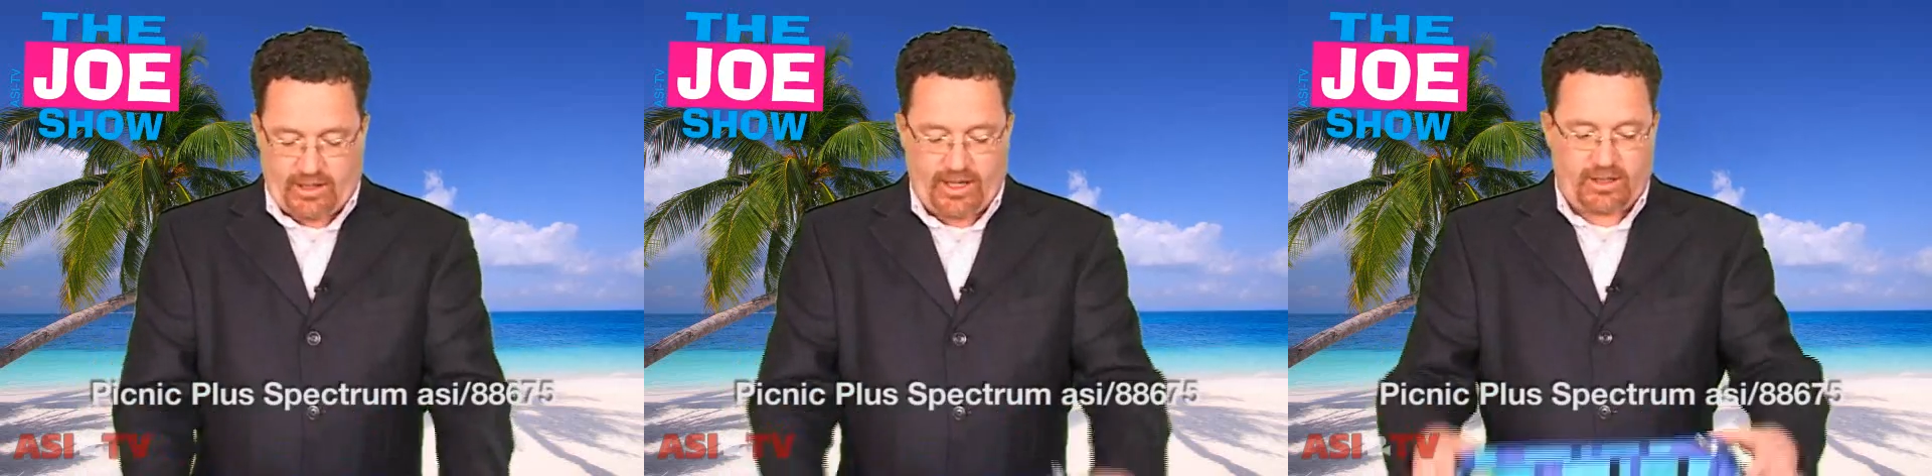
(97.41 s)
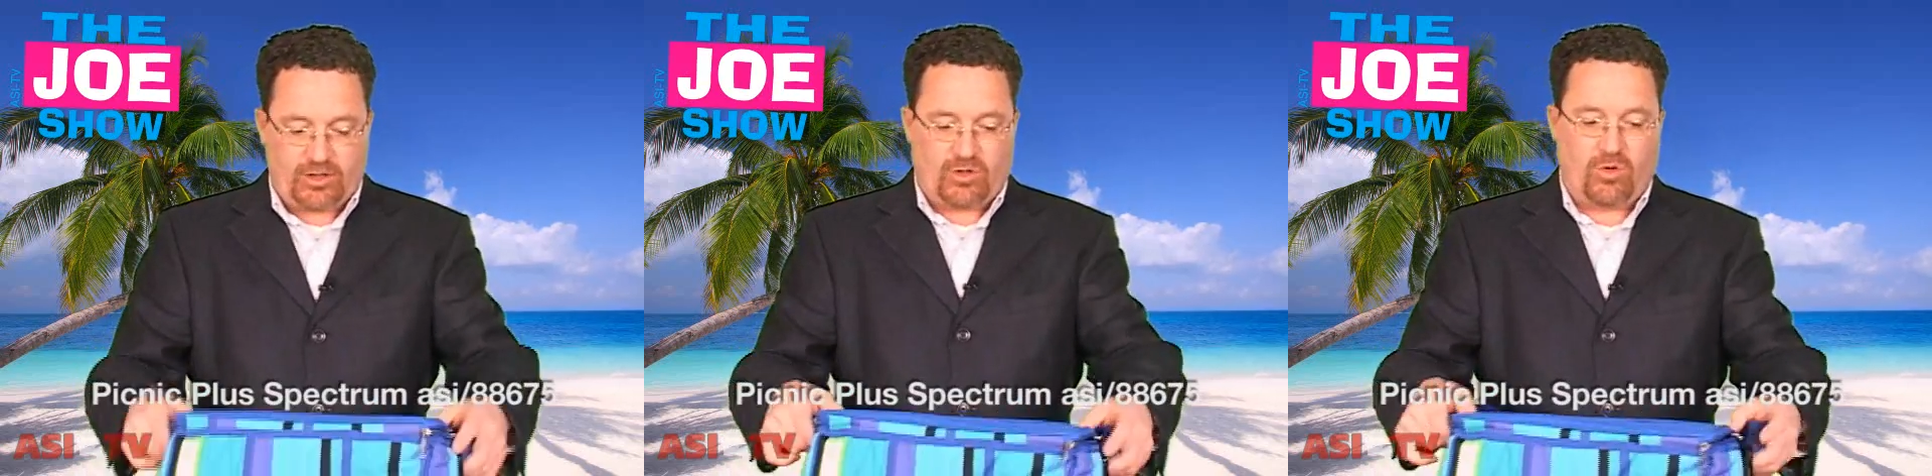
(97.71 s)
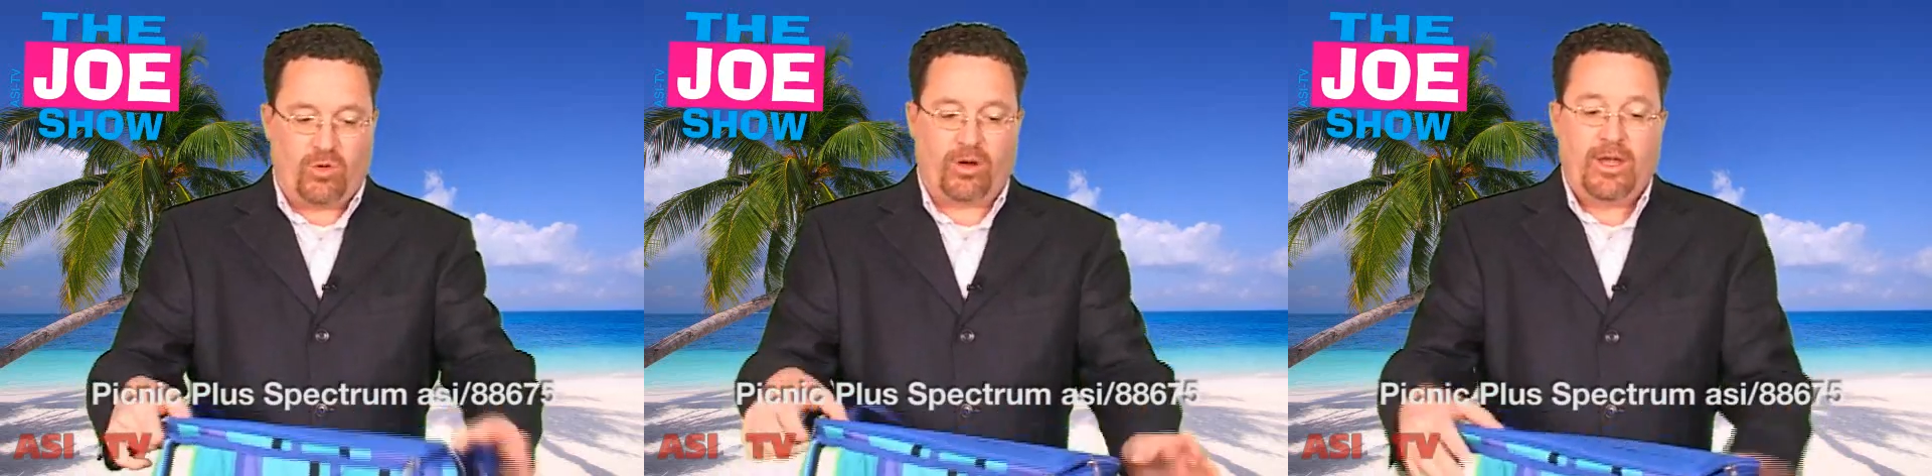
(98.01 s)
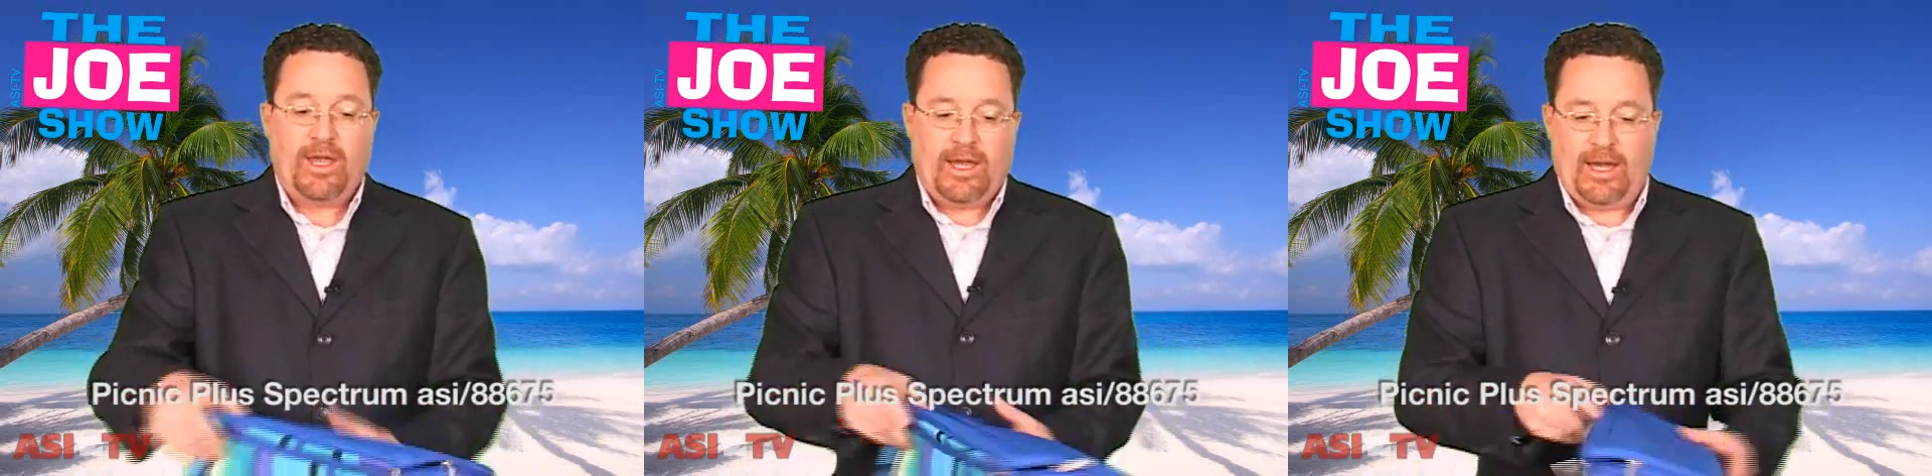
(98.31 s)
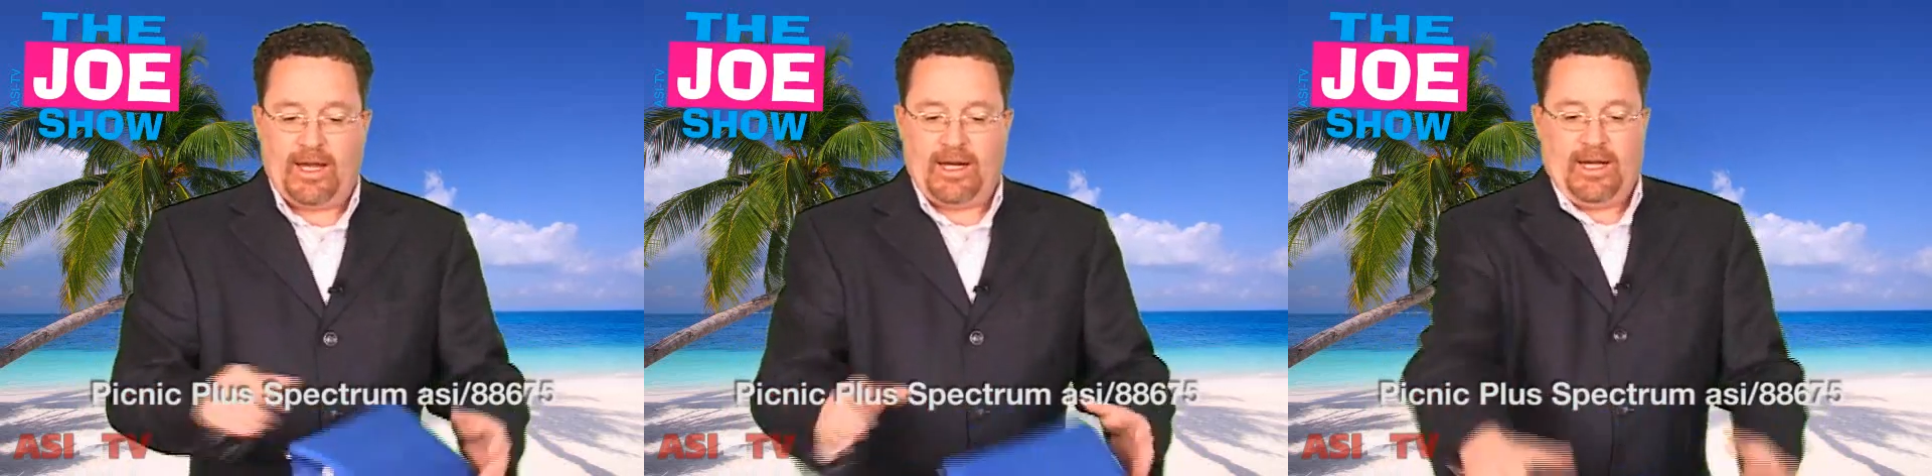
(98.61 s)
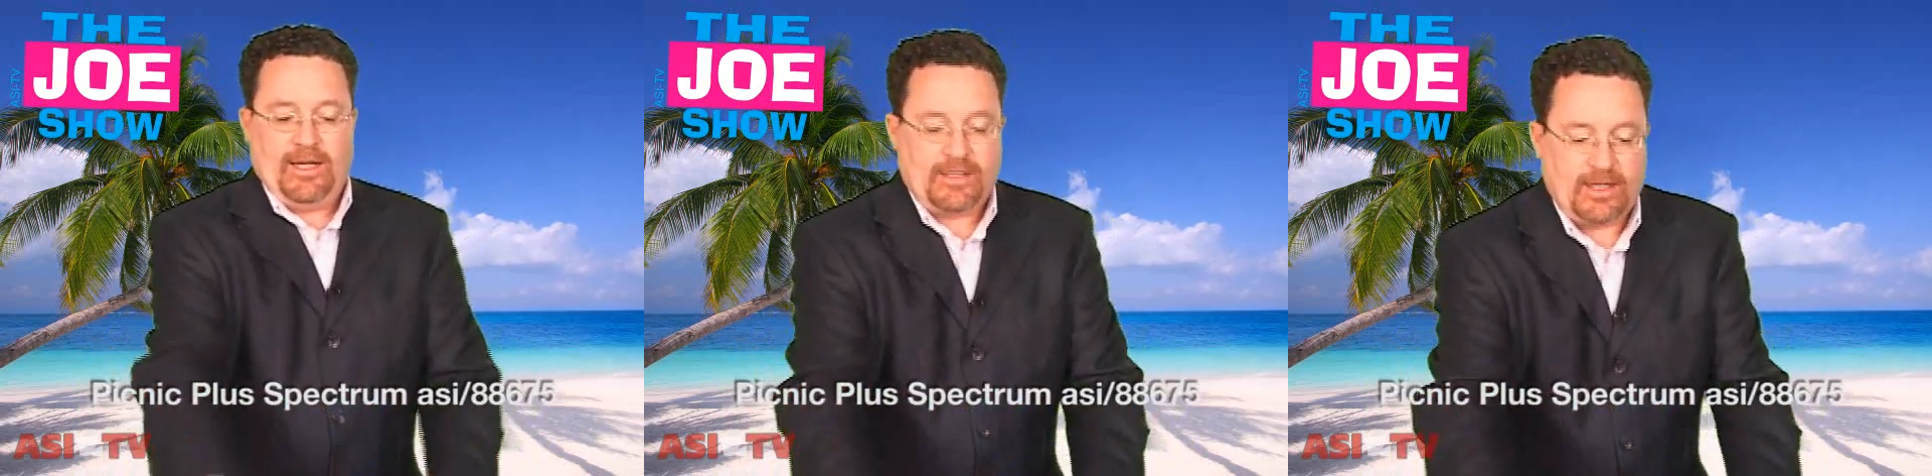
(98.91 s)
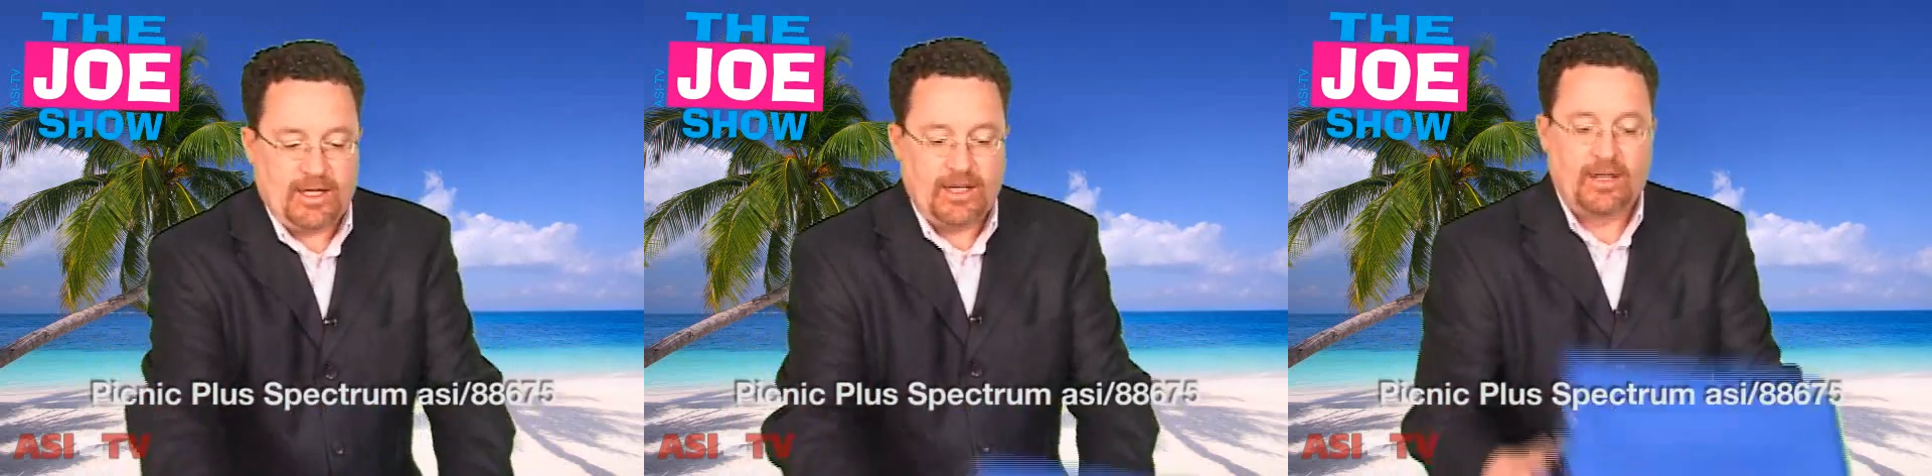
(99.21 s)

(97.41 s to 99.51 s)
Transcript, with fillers: like this cooler. It is